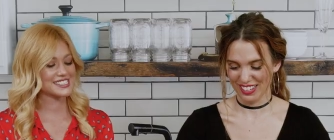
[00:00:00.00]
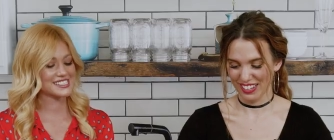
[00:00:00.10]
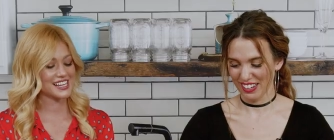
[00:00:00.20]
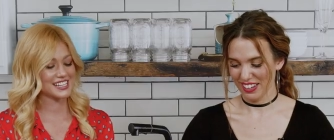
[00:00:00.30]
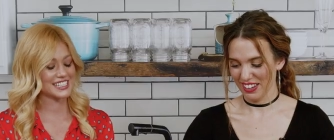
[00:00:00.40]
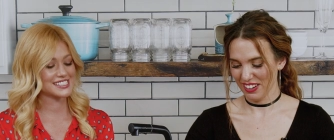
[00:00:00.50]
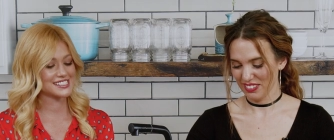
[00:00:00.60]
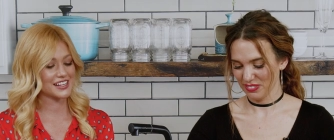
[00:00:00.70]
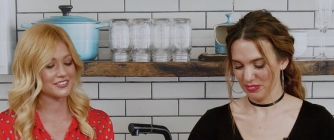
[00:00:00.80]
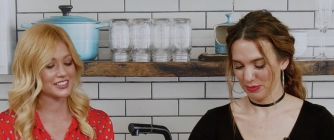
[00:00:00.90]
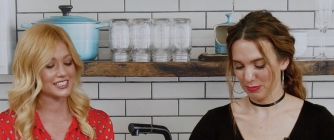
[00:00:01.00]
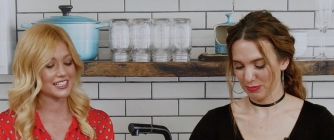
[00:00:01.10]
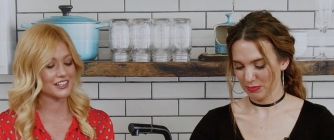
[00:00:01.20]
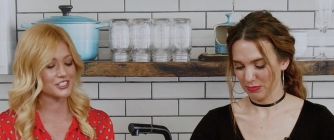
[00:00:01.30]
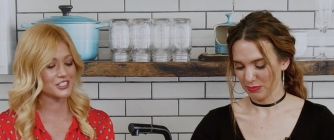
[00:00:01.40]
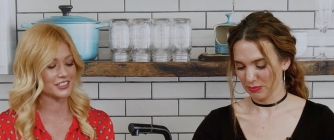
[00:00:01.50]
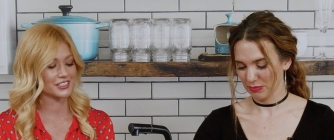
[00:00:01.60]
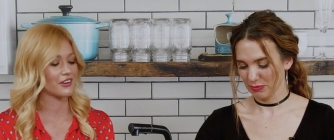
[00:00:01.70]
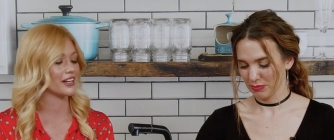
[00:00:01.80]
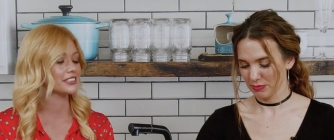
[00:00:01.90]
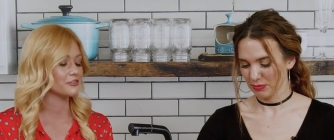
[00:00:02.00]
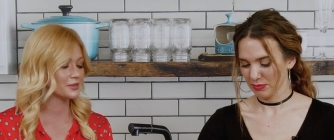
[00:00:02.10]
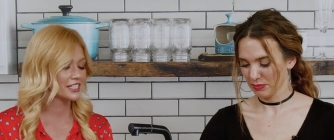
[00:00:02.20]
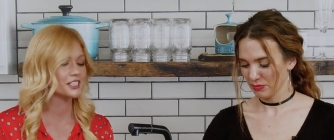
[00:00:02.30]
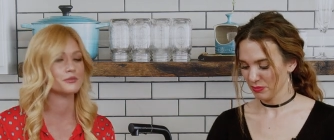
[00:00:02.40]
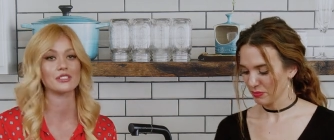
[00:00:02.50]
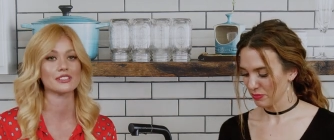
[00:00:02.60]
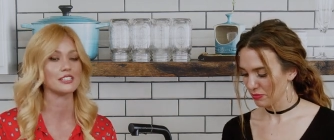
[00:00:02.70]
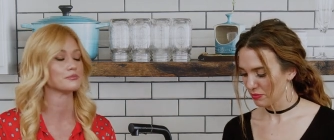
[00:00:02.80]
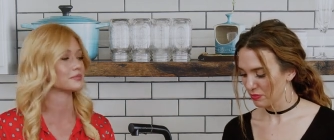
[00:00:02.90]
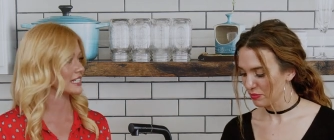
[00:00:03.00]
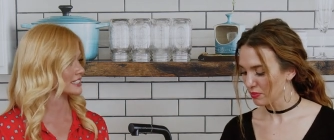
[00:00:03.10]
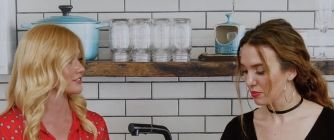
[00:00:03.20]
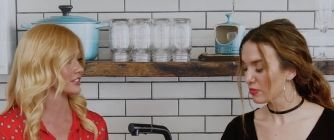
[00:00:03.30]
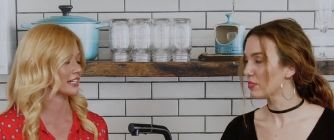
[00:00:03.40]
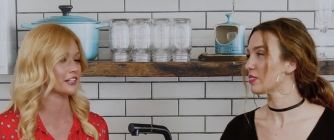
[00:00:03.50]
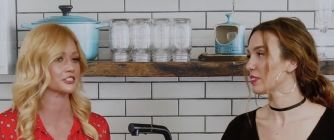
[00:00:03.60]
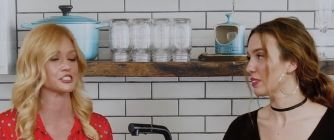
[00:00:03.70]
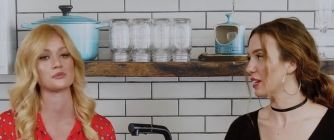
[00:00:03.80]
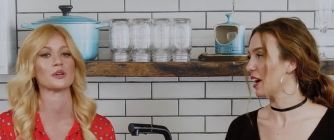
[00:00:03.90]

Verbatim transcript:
Speaker 1: it's uh, it's definitely a character, you know, I love being a chameleon and playing different characters,